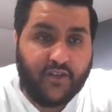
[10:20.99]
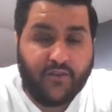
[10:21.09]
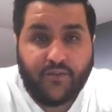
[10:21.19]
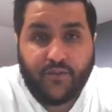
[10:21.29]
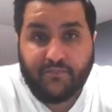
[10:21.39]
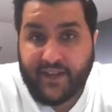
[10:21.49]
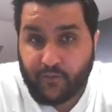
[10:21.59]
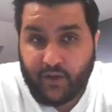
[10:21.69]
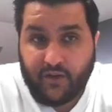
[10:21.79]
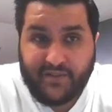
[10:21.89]
who played
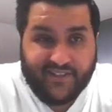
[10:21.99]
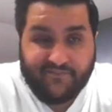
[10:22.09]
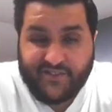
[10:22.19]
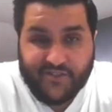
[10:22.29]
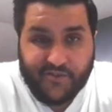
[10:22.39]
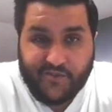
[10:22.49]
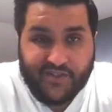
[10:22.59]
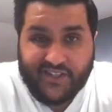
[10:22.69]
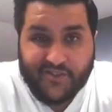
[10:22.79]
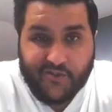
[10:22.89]
well but didn't
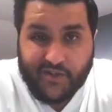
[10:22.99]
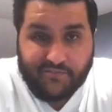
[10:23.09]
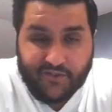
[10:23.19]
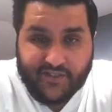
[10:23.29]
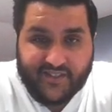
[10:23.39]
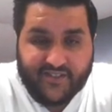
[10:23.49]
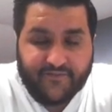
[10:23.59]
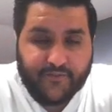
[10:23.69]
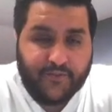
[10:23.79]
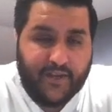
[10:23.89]
score any points
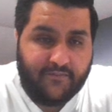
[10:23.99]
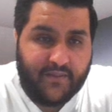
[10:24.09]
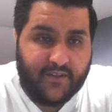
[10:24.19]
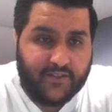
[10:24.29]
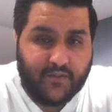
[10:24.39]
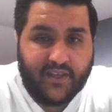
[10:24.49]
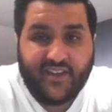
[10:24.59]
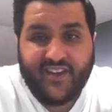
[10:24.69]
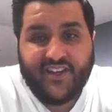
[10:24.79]
through FPL this week?